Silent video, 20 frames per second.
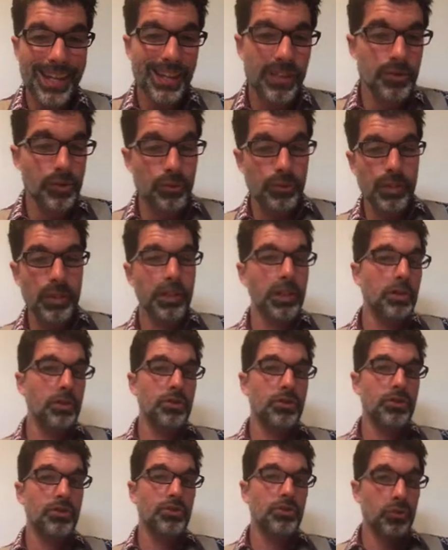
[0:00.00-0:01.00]
there's a really good
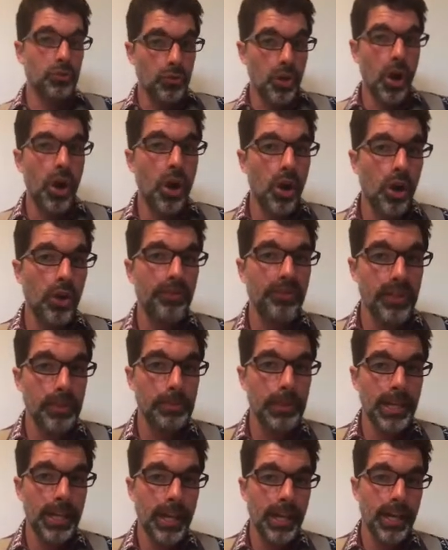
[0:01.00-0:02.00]
strong
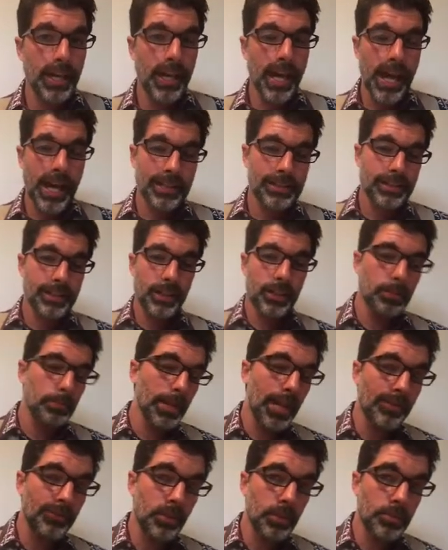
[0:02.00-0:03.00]
VPN at
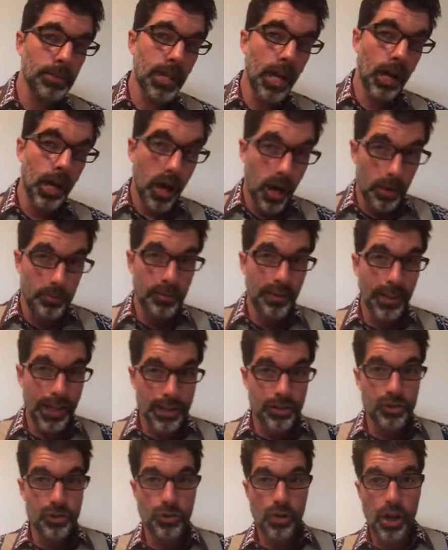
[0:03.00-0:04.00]

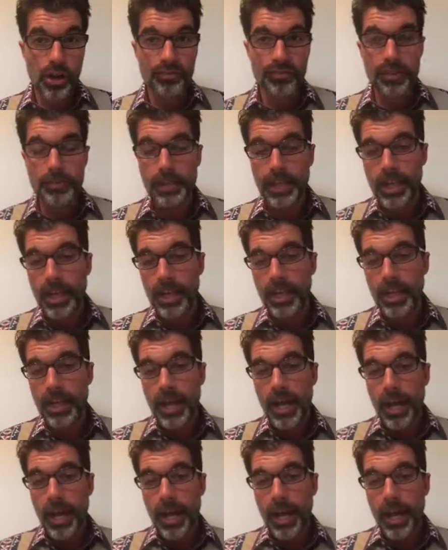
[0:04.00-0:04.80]
stellarplatforms.com/strongvpn.